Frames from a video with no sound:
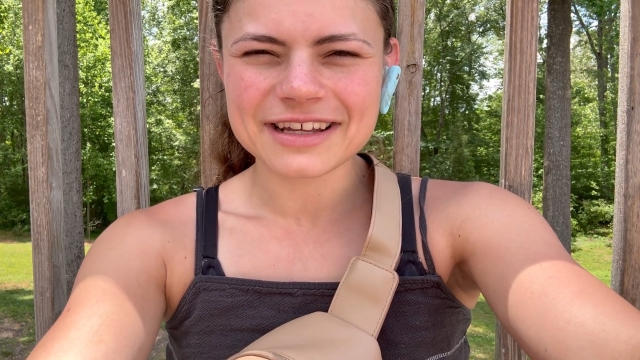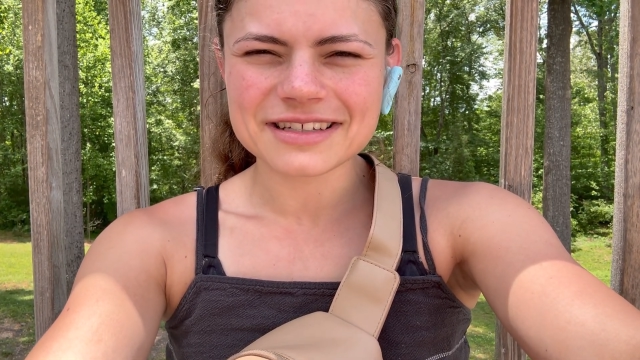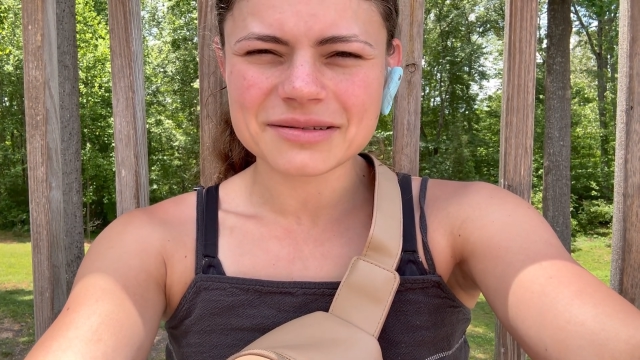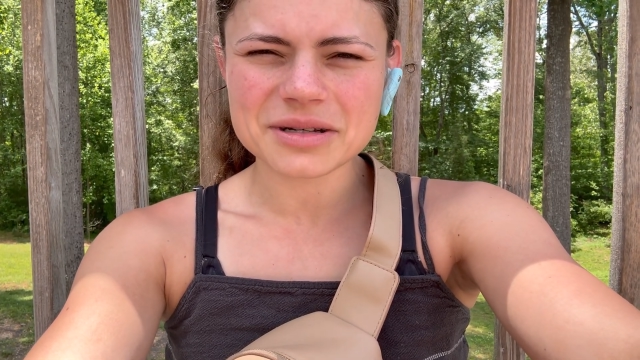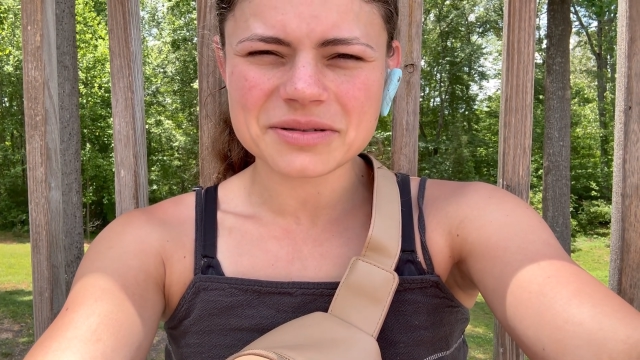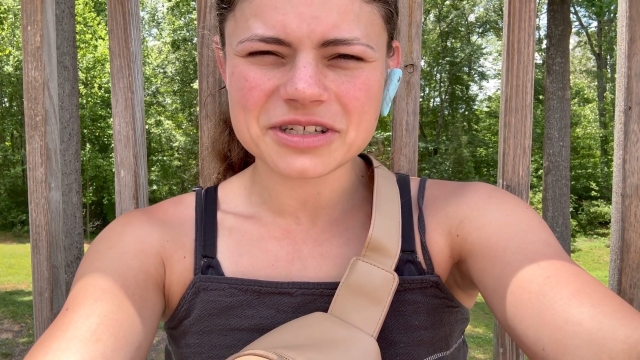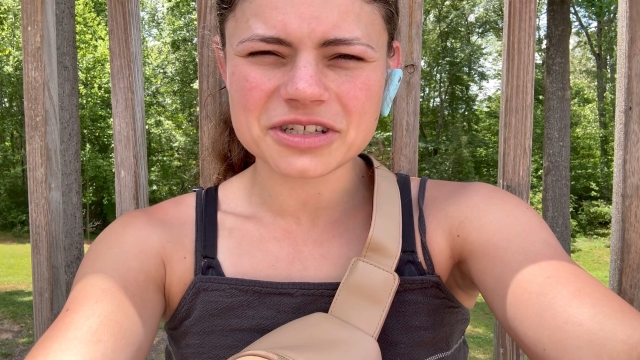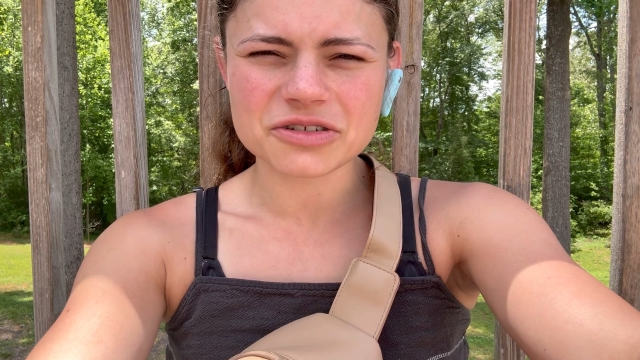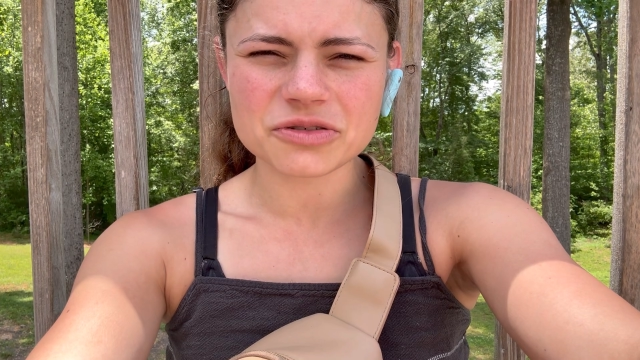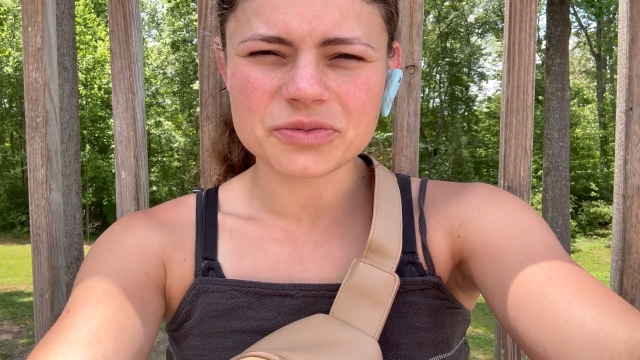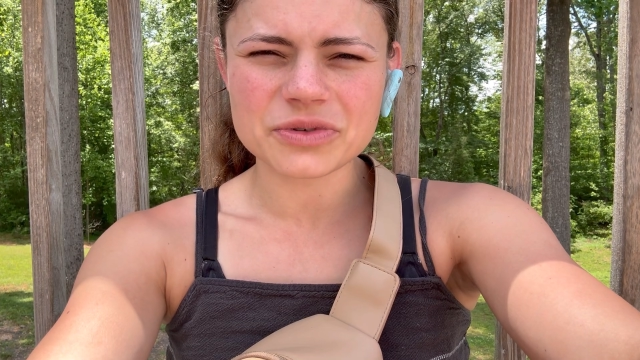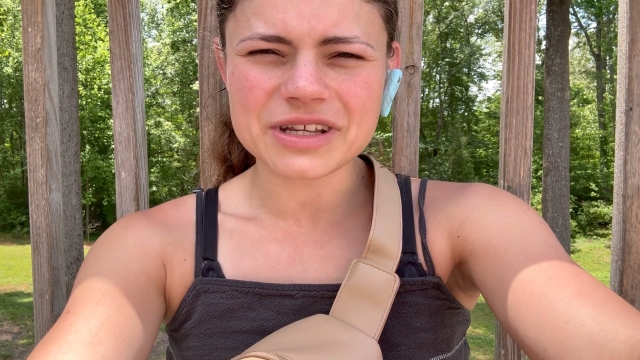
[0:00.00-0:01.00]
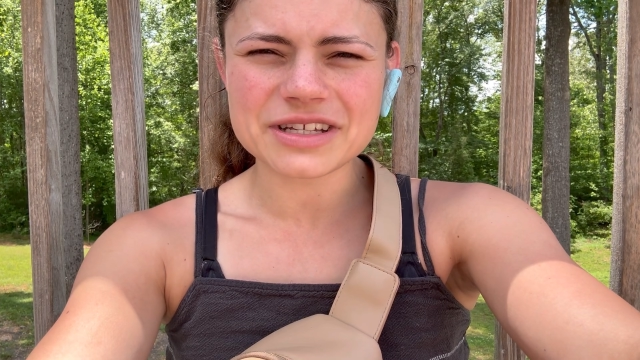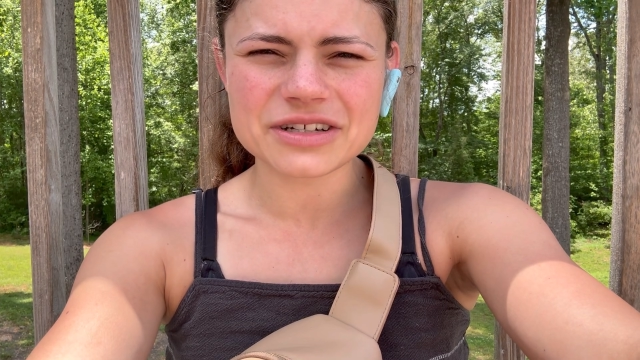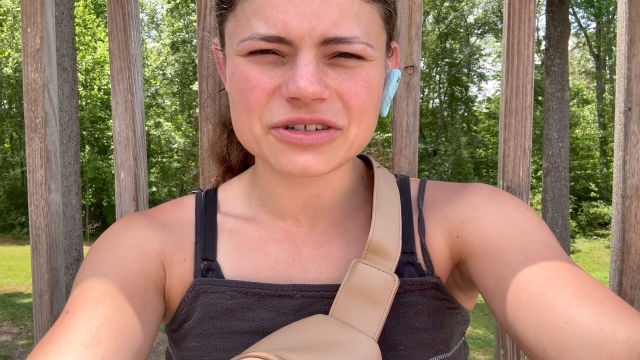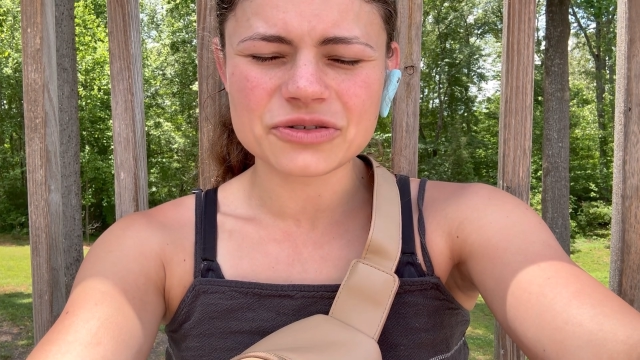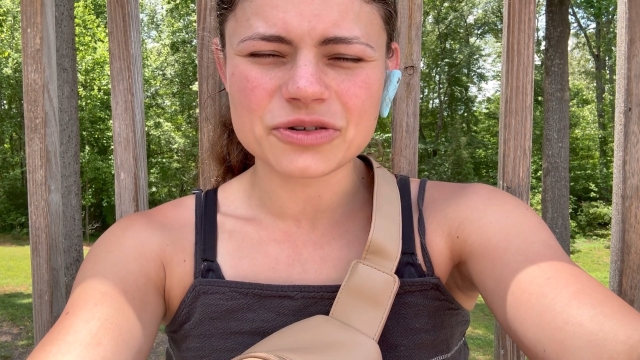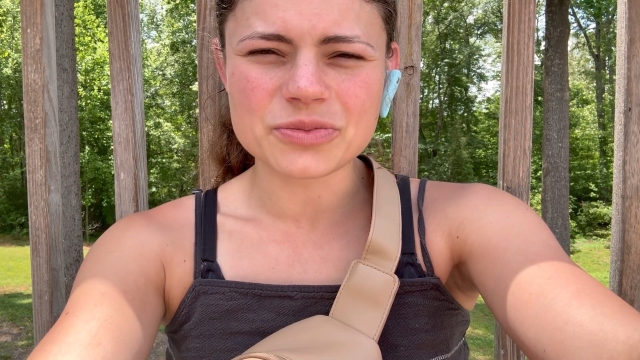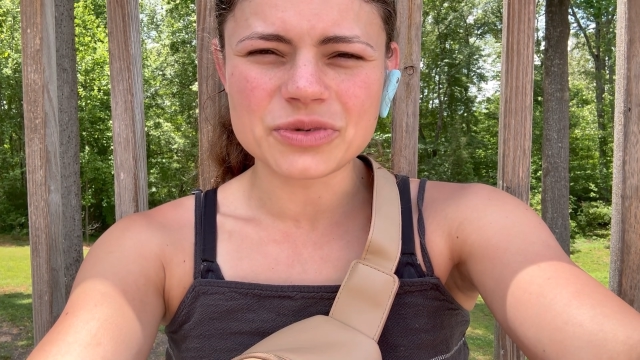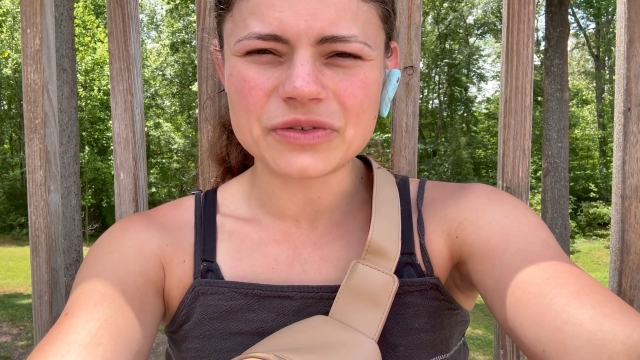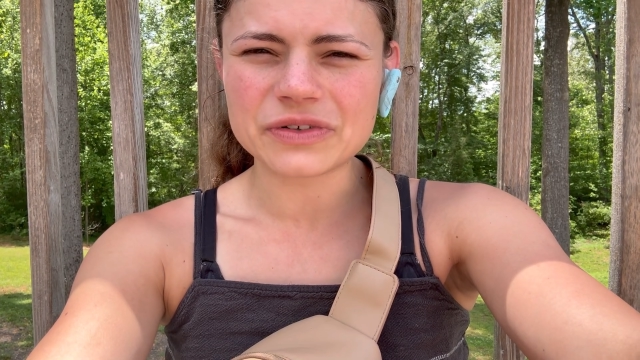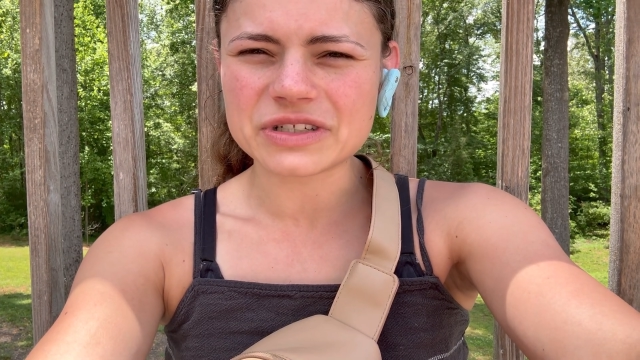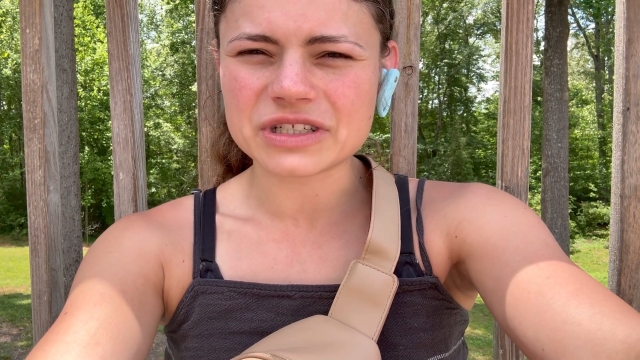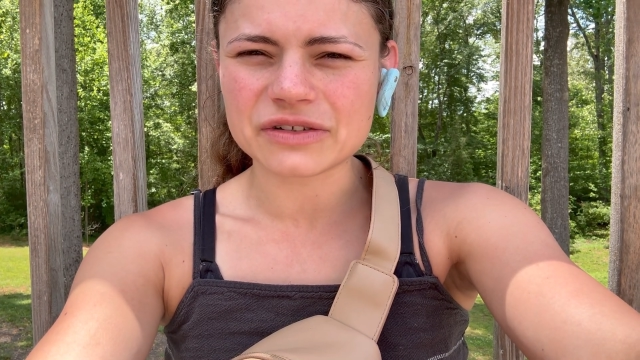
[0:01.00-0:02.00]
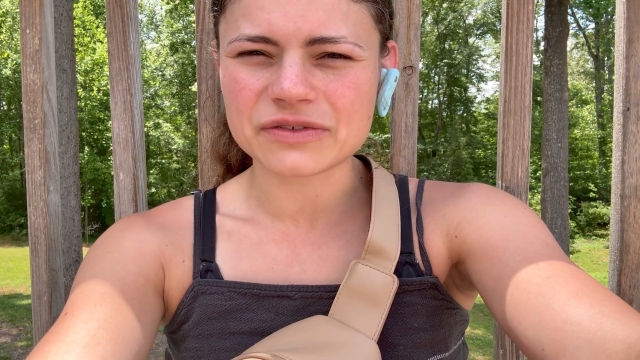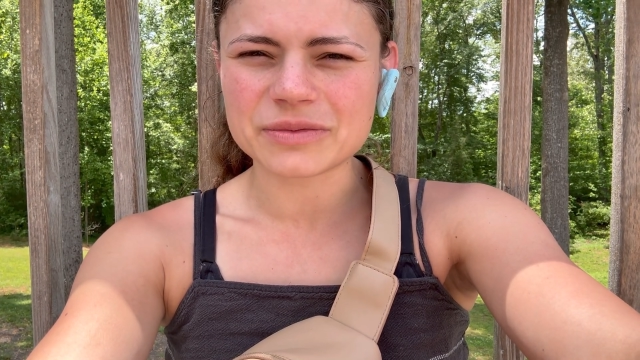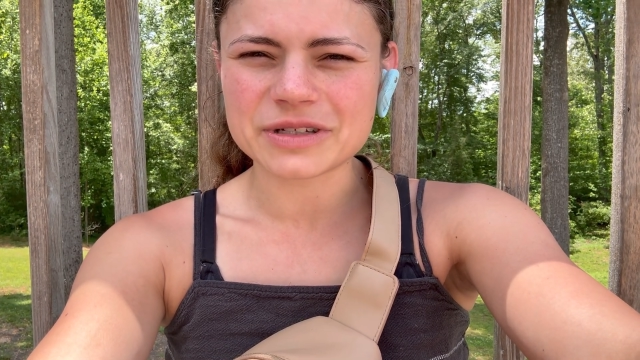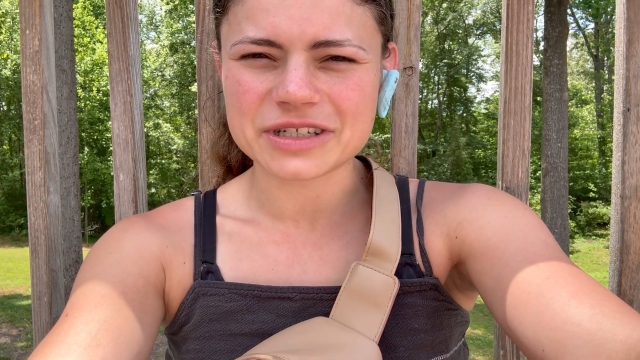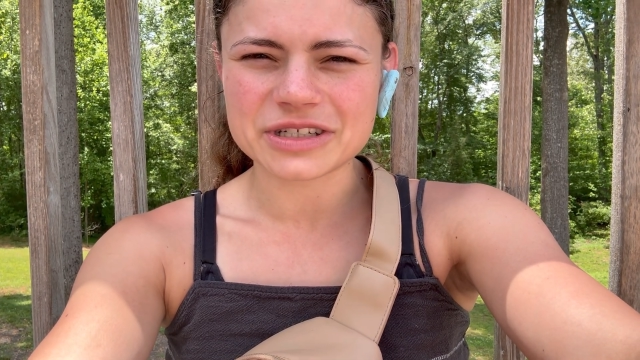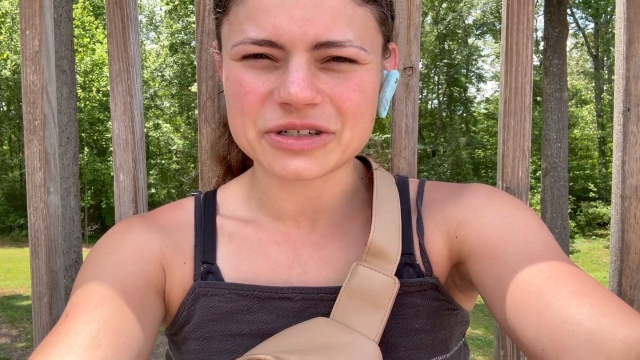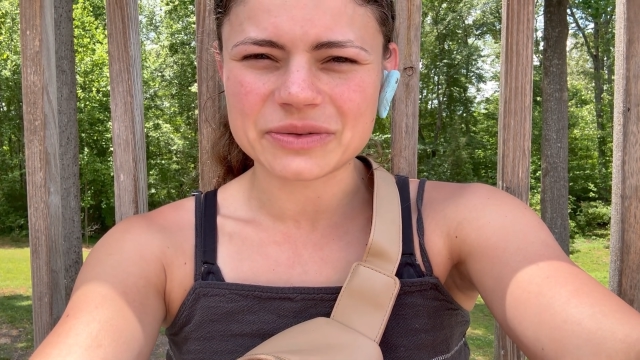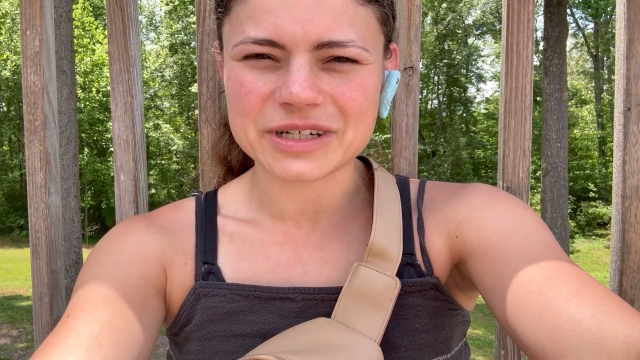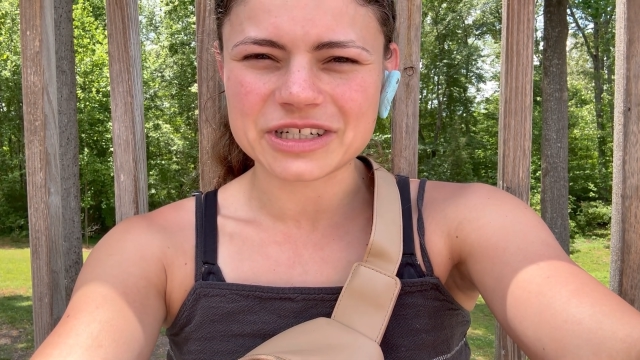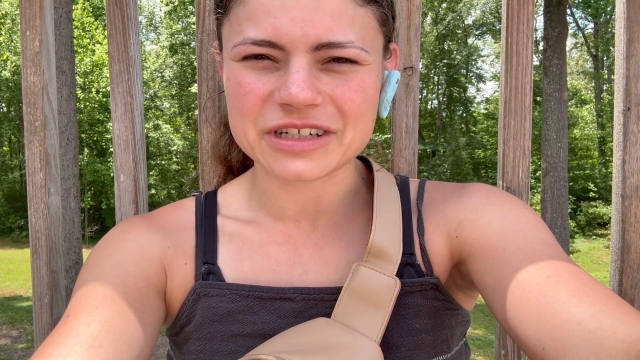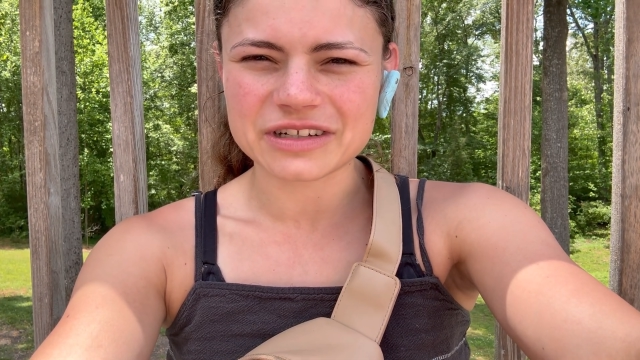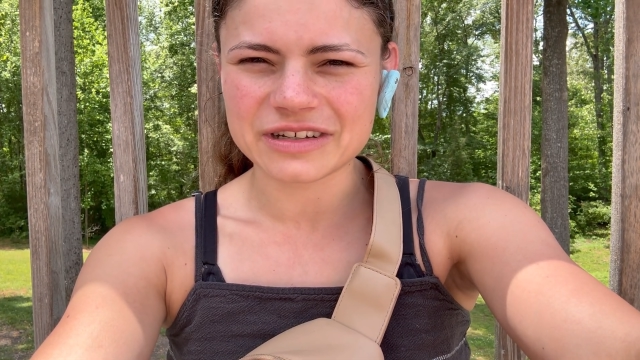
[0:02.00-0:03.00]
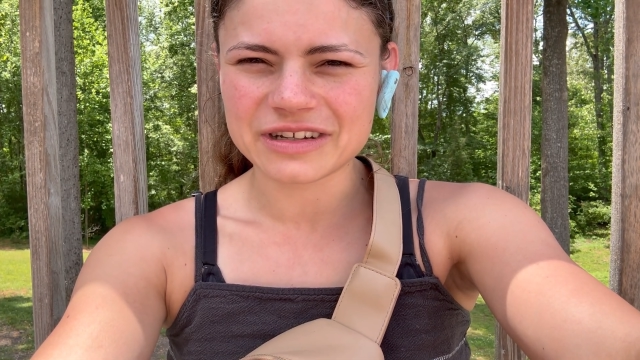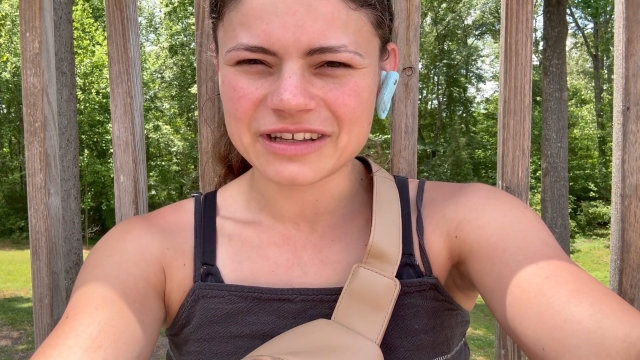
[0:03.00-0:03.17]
Sometimes it's just easier to remove yourself from the situation.